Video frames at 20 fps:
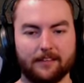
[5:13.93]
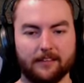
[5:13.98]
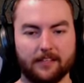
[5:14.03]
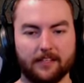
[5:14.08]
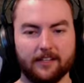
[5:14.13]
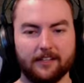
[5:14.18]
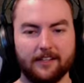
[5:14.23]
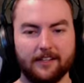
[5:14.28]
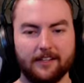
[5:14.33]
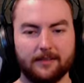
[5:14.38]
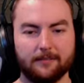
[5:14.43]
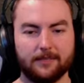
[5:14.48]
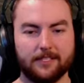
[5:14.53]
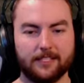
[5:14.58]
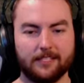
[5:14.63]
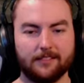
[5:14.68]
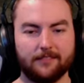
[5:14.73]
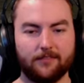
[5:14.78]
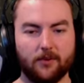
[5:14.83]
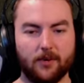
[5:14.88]
there. But
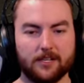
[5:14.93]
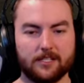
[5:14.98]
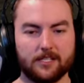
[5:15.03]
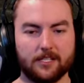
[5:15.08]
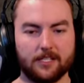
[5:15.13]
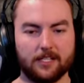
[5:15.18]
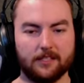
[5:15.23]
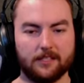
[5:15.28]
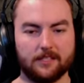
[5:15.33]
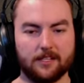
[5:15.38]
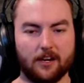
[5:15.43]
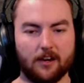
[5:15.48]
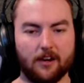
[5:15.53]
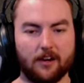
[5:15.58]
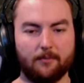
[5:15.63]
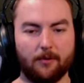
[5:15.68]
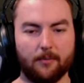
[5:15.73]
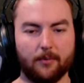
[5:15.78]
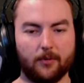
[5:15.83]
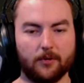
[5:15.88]
again, if you are sitting in this area,
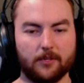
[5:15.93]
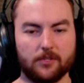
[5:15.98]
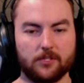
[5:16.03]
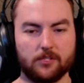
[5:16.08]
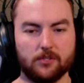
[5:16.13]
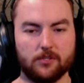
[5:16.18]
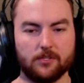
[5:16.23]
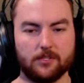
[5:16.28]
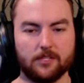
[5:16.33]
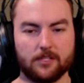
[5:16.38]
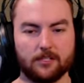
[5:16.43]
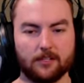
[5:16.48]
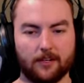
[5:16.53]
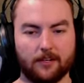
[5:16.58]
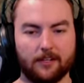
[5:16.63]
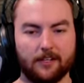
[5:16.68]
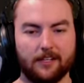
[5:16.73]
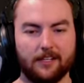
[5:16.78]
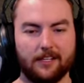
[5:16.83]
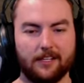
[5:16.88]
you probably want to just use this sort
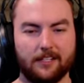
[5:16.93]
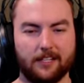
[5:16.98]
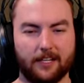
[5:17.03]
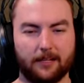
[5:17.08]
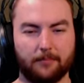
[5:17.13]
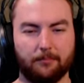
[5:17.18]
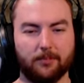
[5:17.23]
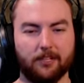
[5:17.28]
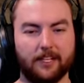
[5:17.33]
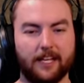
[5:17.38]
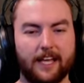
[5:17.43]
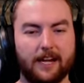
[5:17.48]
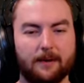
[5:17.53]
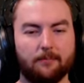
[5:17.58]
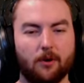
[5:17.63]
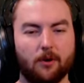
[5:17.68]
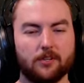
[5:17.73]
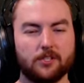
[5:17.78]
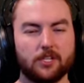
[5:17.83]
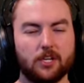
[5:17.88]
of like planner
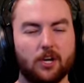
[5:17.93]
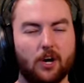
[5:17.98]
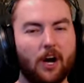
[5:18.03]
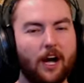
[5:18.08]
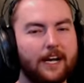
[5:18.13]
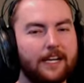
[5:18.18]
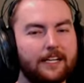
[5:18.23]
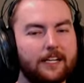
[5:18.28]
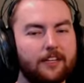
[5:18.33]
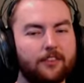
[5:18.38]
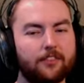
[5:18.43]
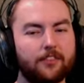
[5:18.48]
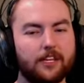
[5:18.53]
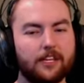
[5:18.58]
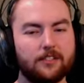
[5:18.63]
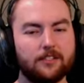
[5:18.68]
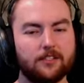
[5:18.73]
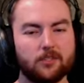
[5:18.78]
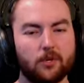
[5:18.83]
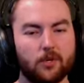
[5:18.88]
box kind of thing
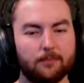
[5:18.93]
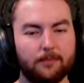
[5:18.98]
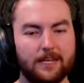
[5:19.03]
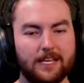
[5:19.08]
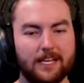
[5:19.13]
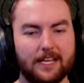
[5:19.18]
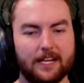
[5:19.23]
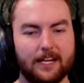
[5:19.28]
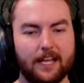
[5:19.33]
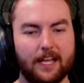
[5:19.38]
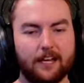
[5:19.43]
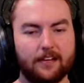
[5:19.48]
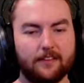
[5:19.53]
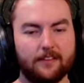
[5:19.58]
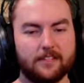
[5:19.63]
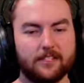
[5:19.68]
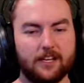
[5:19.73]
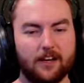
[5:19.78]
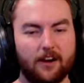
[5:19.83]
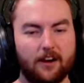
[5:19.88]
to sort of be in and out of
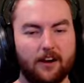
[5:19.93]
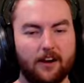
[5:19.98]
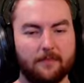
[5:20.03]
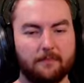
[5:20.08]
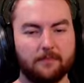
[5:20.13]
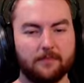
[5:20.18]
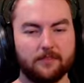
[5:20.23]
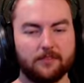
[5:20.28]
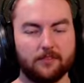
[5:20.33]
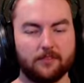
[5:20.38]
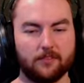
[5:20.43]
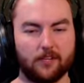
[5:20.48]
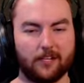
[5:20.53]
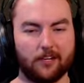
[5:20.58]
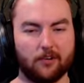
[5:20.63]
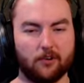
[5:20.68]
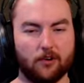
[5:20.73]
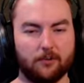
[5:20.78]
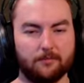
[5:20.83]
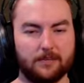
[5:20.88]
this area, and like
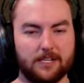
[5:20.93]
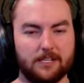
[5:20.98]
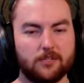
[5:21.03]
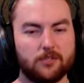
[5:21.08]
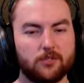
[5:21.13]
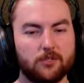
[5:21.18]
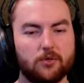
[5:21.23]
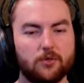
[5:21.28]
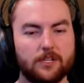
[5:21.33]
not be too